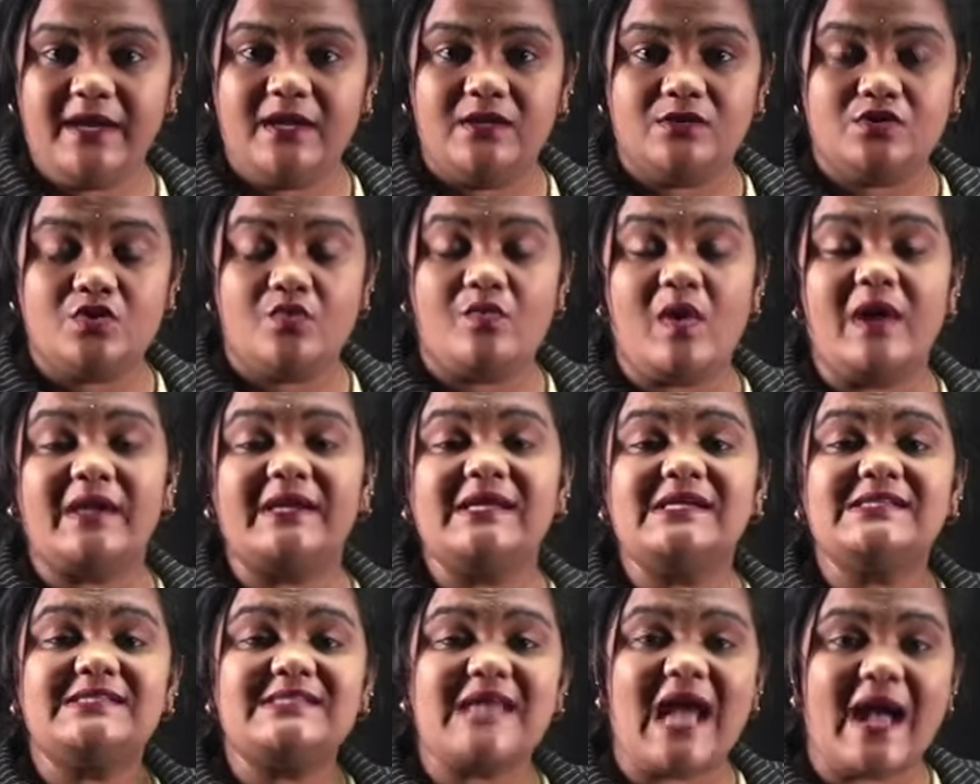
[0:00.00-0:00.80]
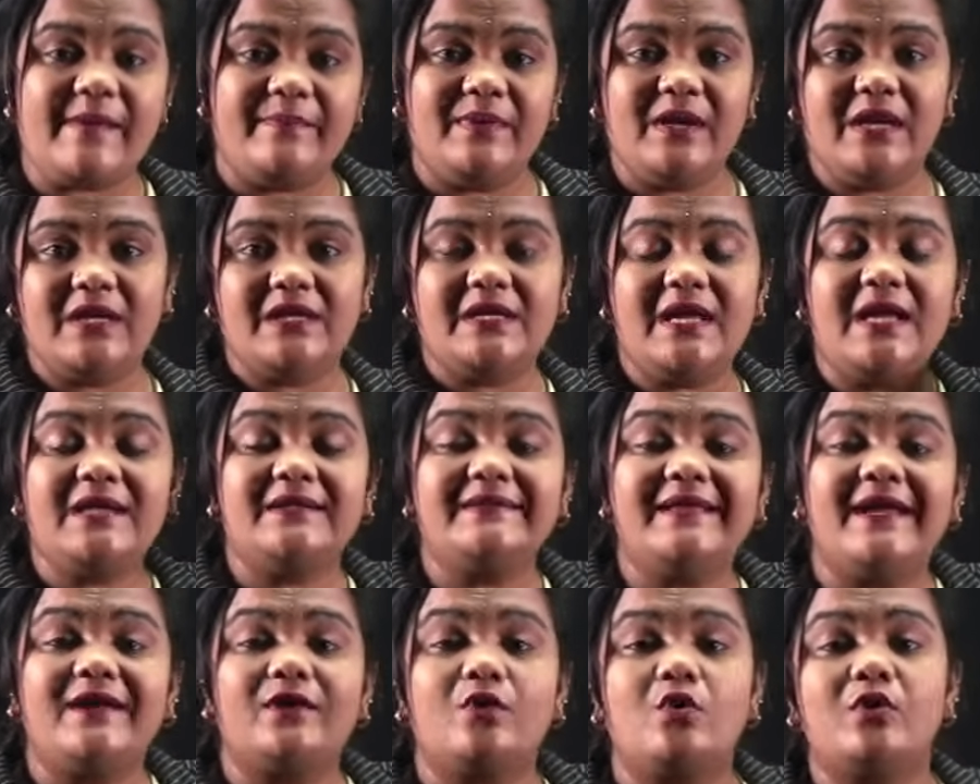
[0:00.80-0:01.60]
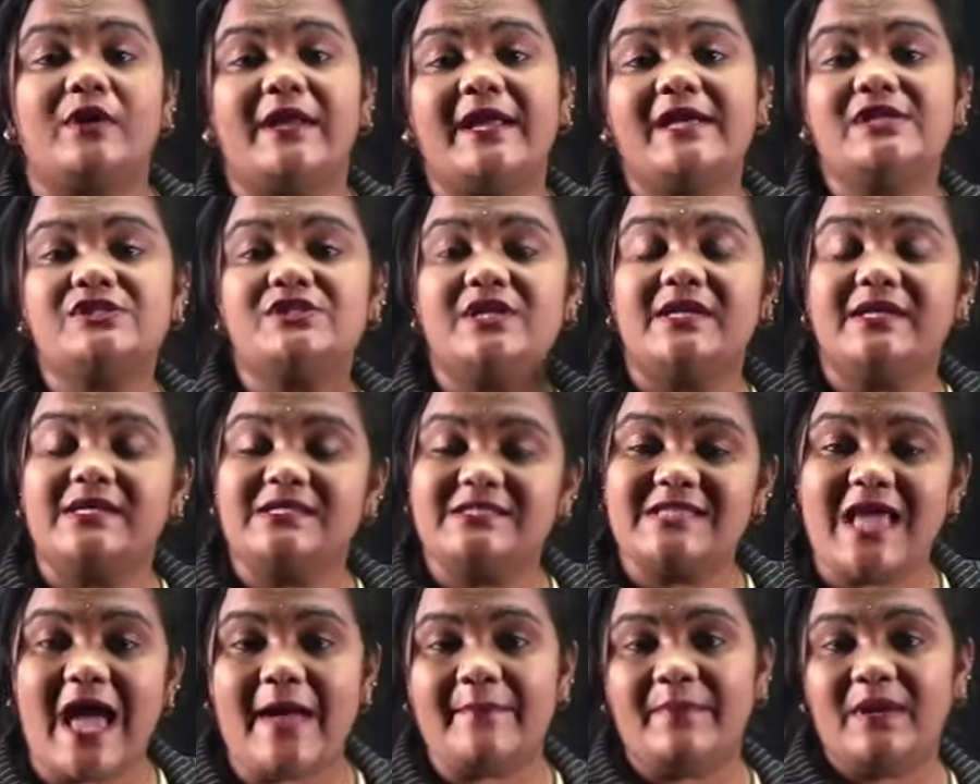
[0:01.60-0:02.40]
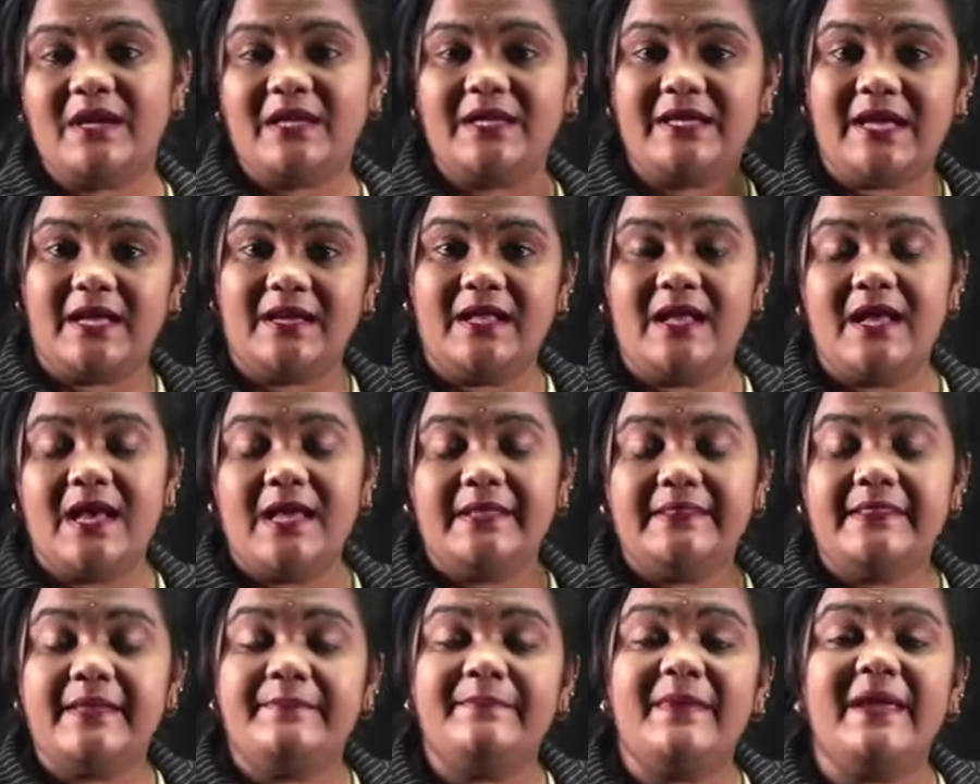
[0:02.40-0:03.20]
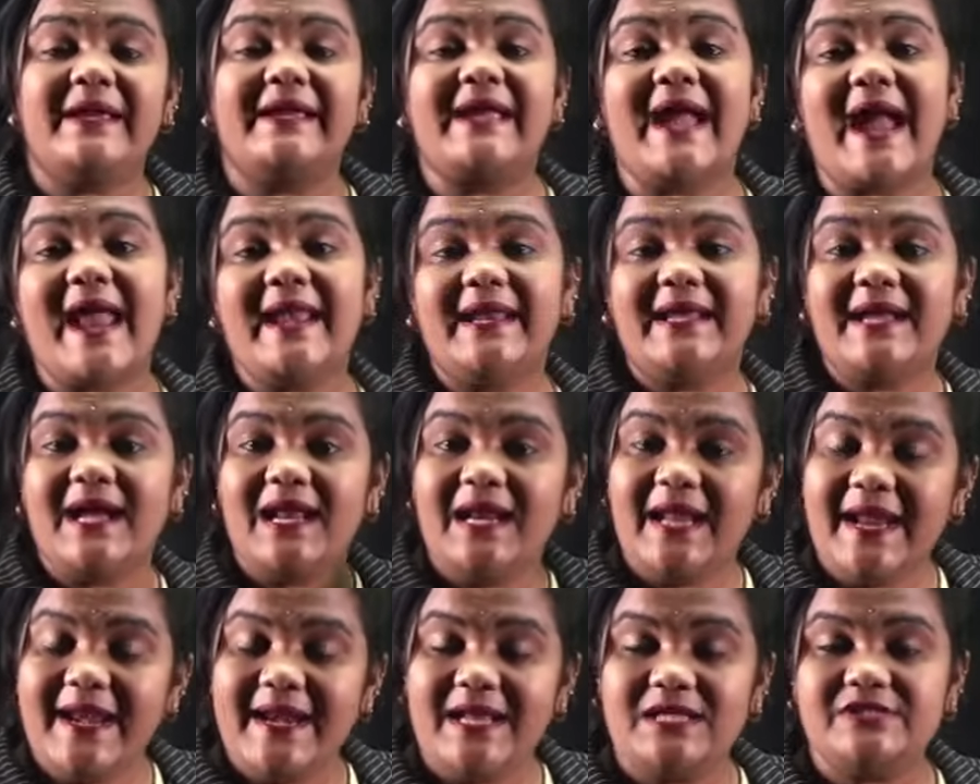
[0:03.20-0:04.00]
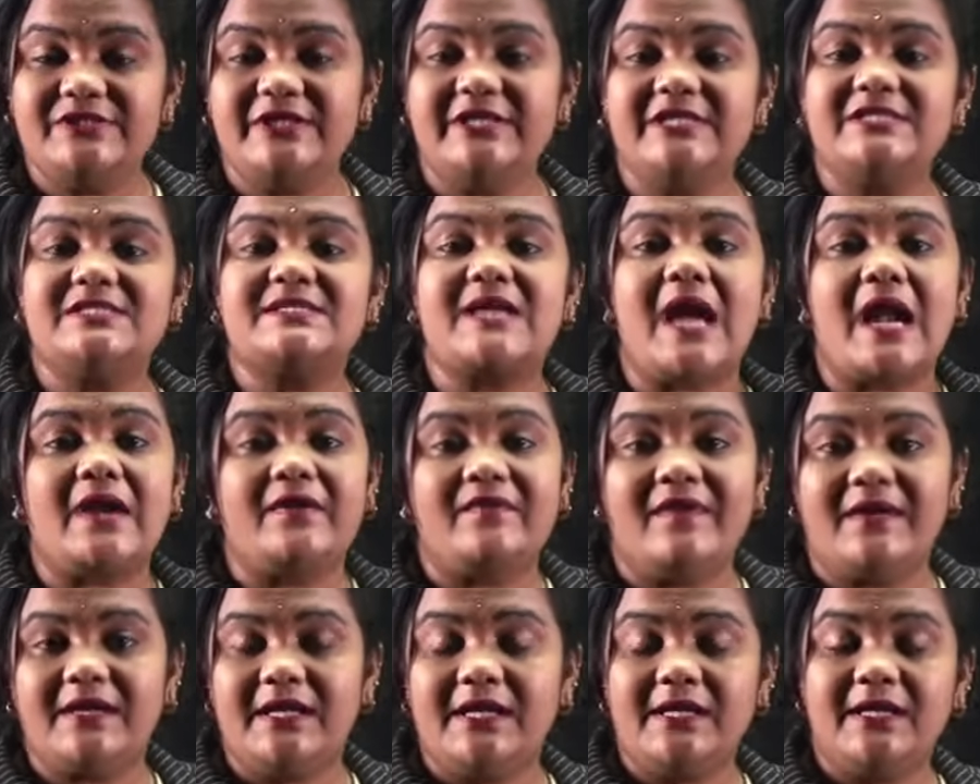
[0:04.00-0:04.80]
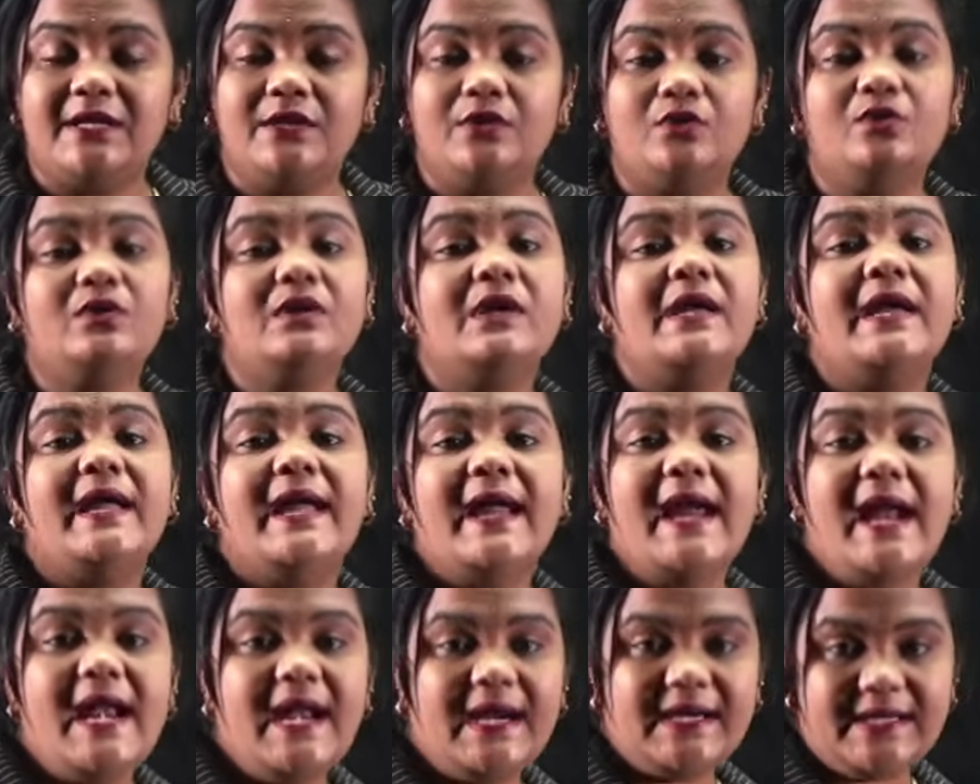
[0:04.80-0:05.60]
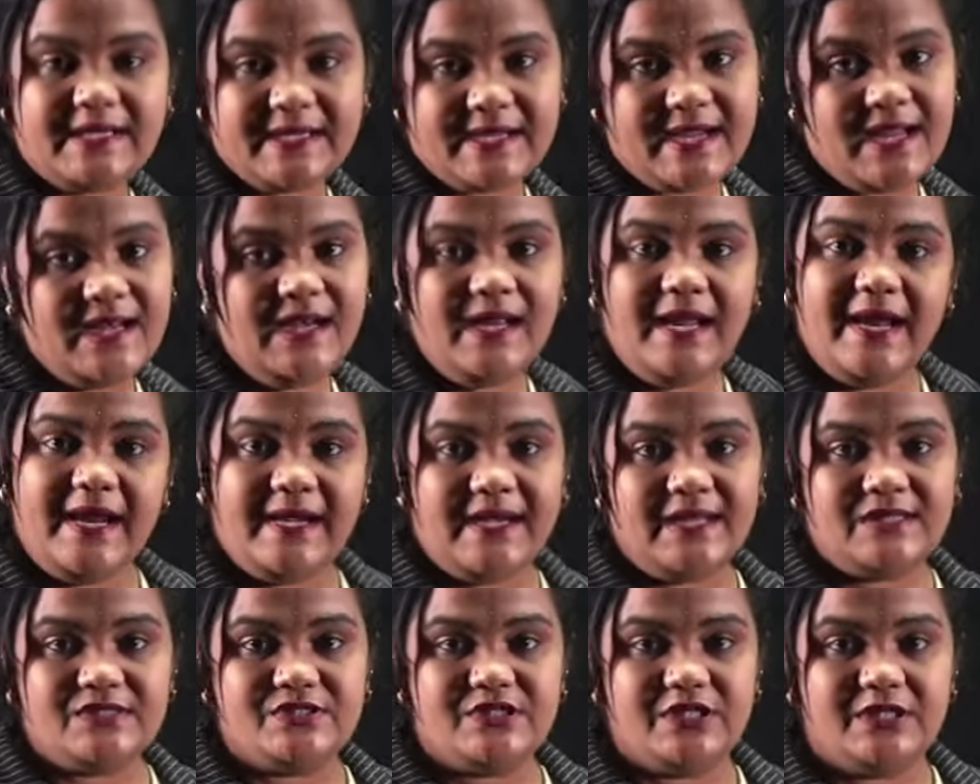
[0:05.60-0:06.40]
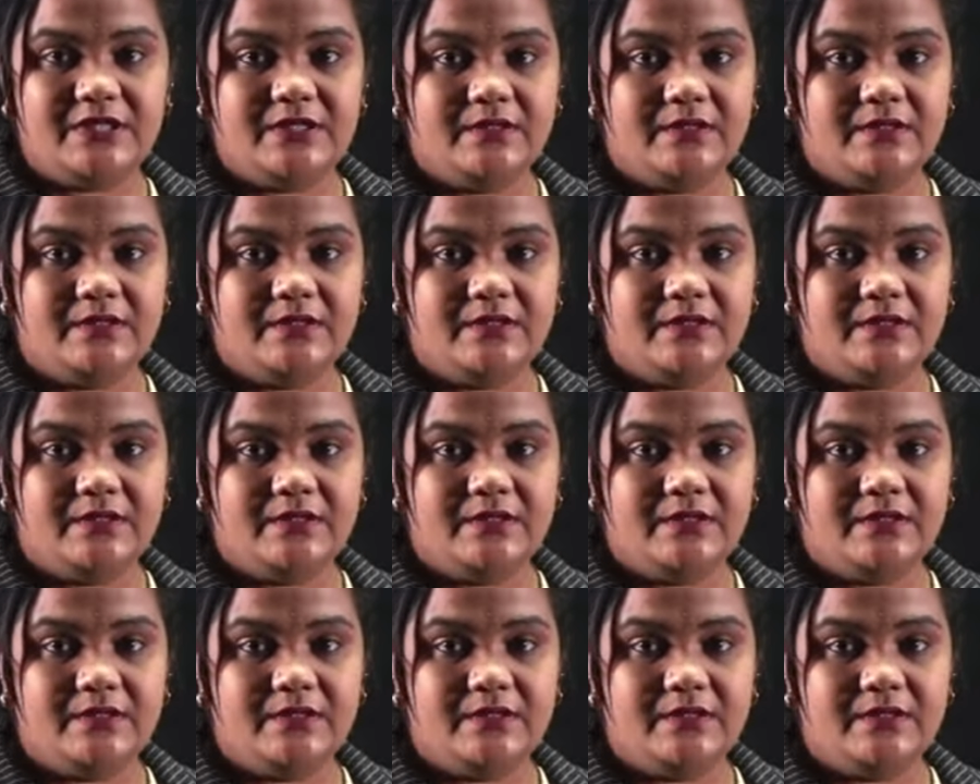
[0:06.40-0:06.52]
So what is happening here? The rotation is happening here. The mechanical energy is converting into electrical energy.